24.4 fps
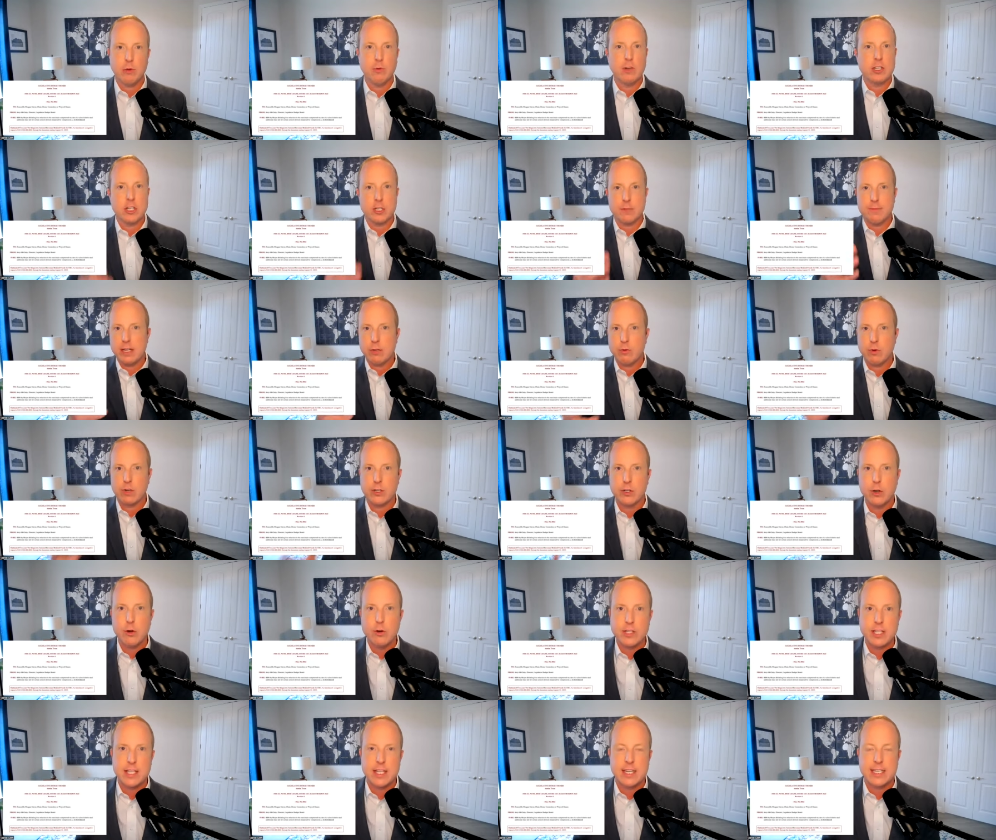which just means
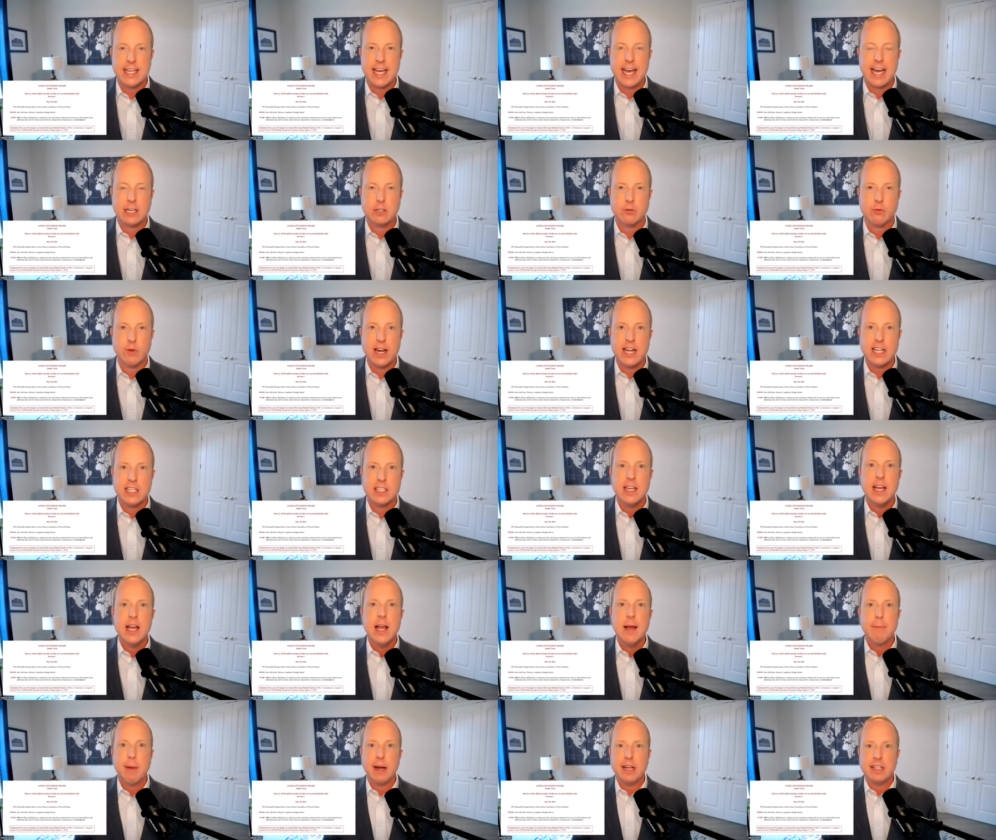reducing the tax rates
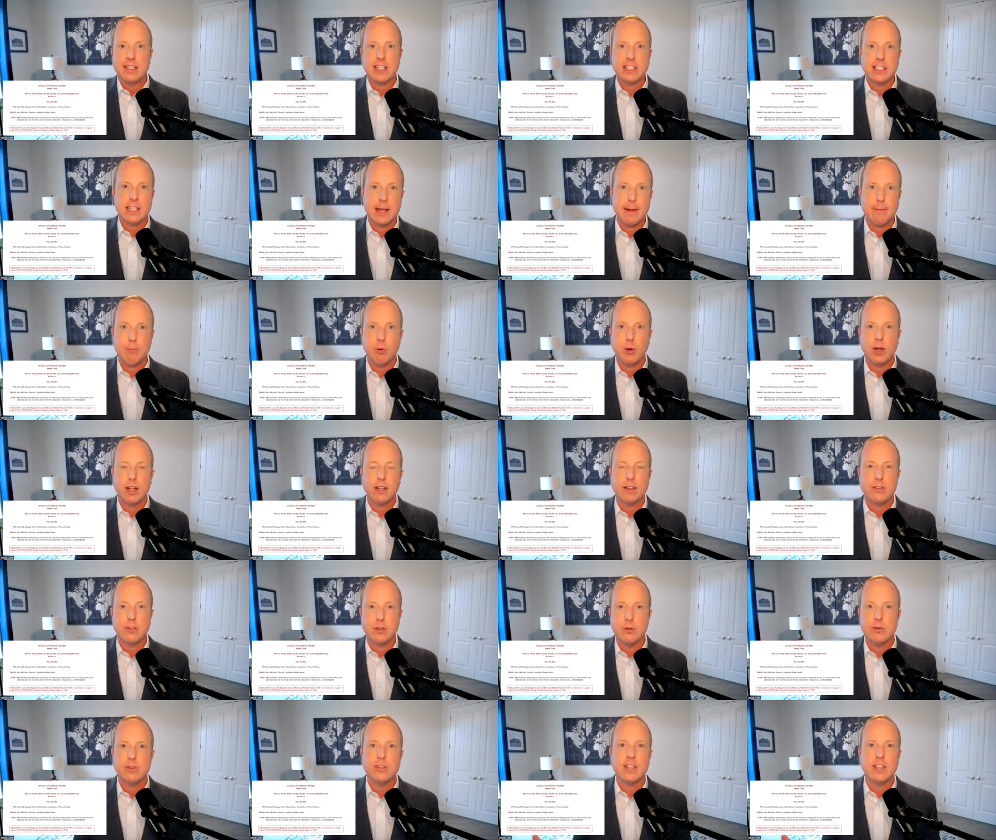by sixteen point
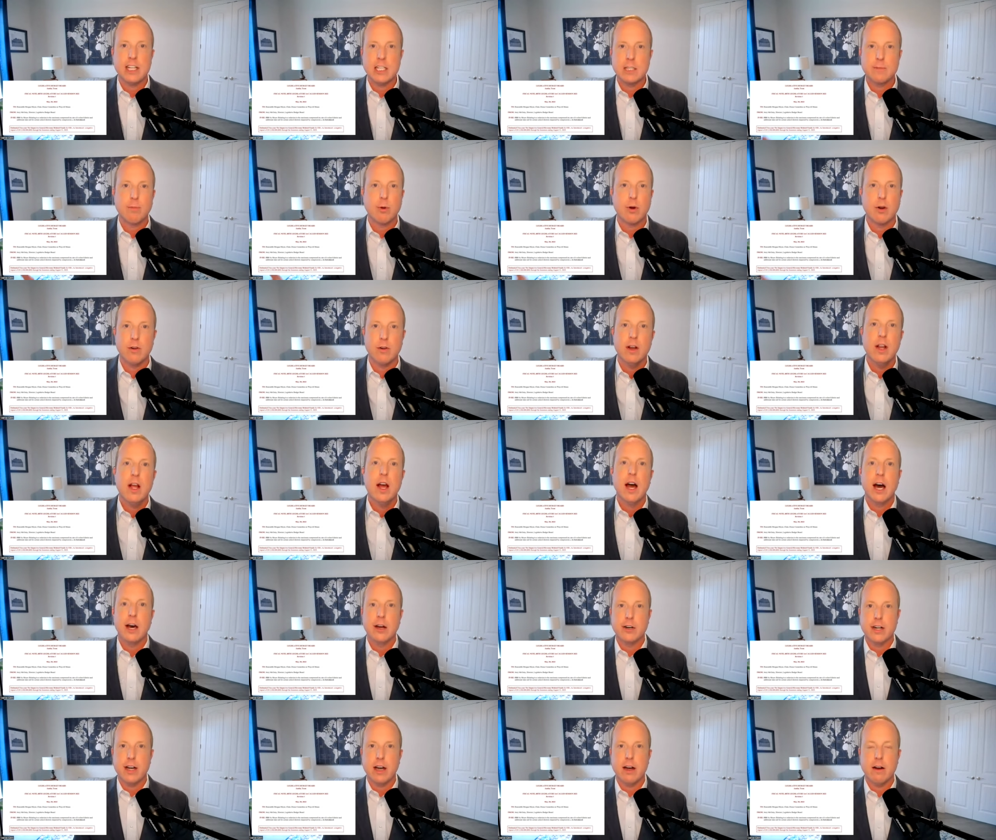two cents per one
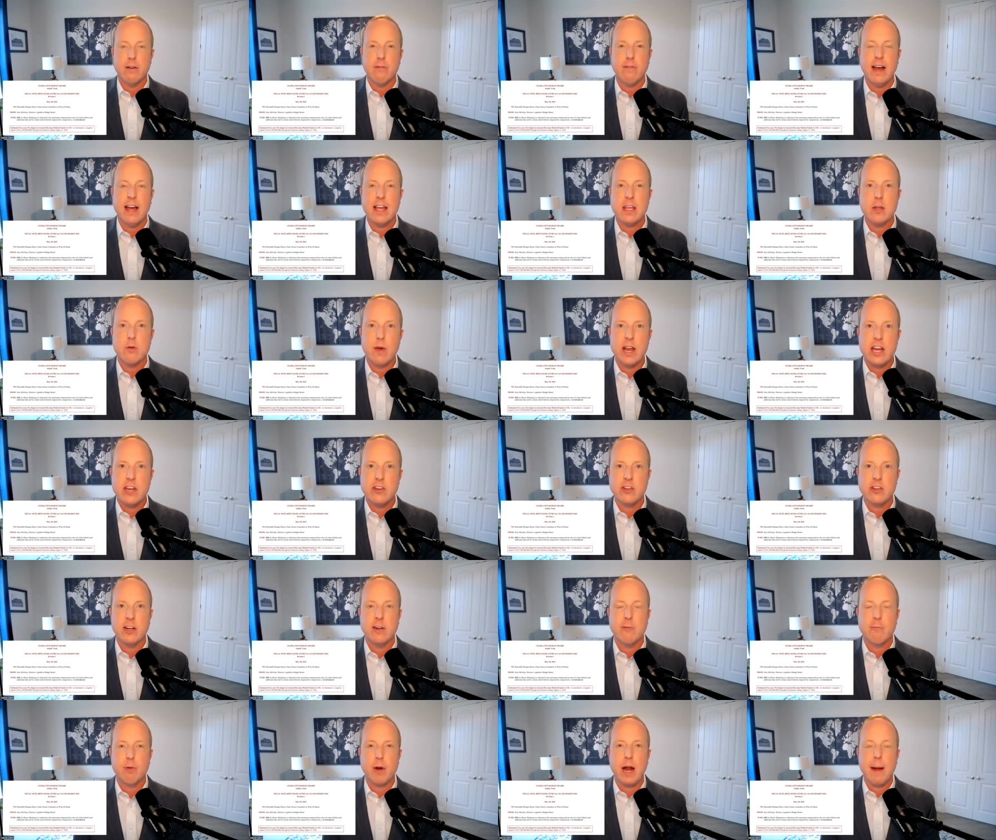hundred dollar
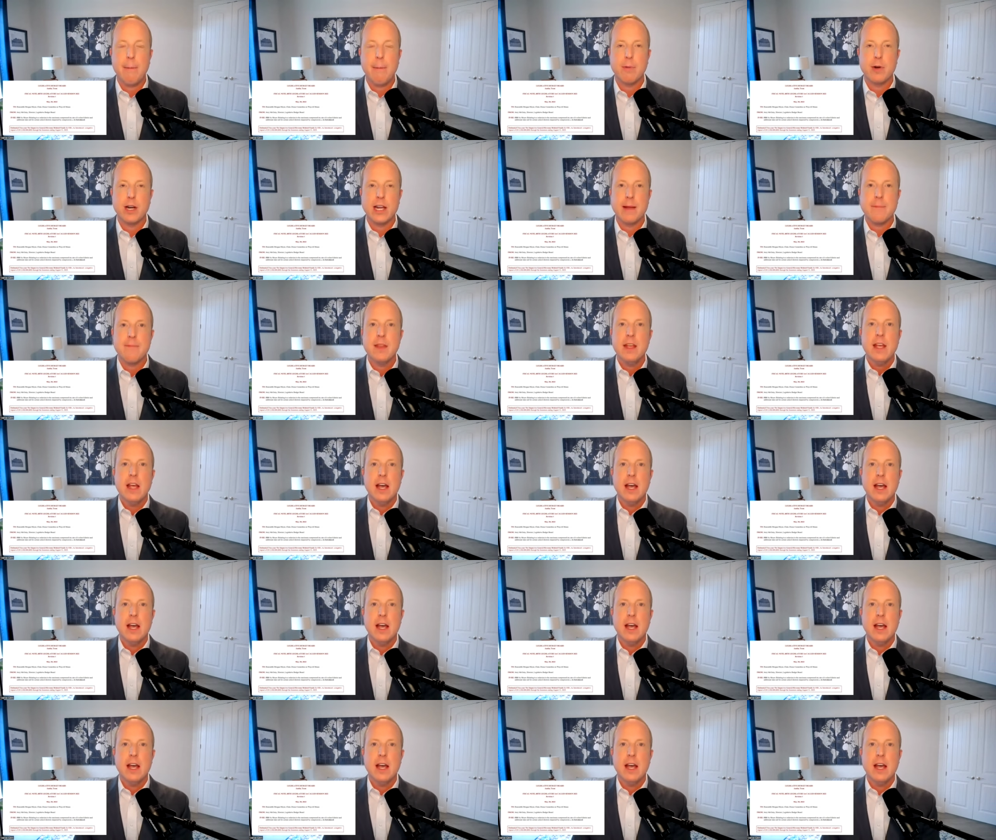valuation of property.